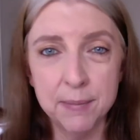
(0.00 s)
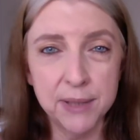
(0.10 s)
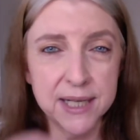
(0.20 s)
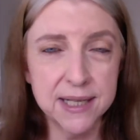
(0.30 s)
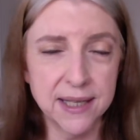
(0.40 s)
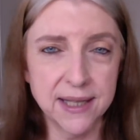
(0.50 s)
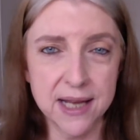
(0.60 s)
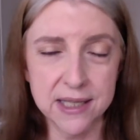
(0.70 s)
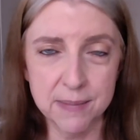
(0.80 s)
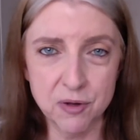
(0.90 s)
please hit that
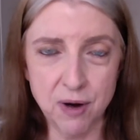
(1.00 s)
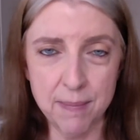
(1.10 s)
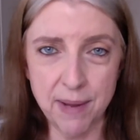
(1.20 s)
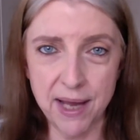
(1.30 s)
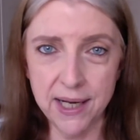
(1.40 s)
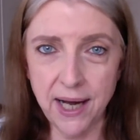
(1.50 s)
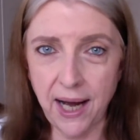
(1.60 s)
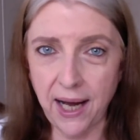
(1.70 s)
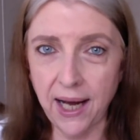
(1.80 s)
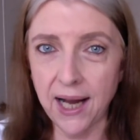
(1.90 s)
subscribe button,
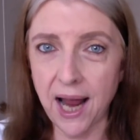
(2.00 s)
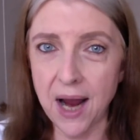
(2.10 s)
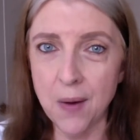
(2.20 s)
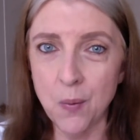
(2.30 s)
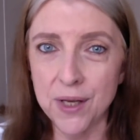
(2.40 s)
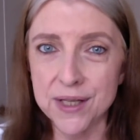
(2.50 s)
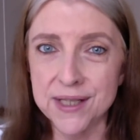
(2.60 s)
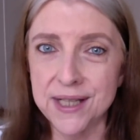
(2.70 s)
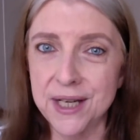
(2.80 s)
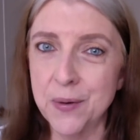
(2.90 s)
and I will
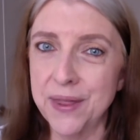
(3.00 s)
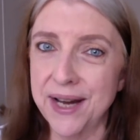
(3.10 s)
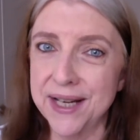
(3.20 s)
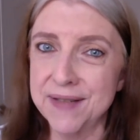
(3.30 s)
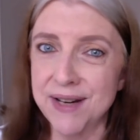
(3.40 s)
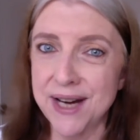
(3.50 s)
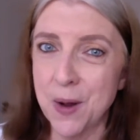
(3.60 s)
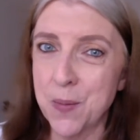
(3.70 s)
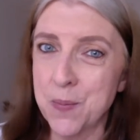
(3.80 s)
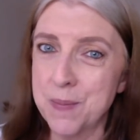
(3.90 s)
see you in the next video.
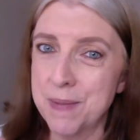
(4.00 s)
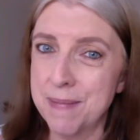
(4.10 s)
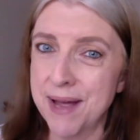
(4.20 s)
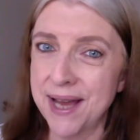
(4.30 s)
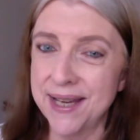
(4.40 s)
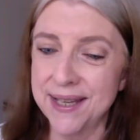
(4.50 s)
Bye-bye.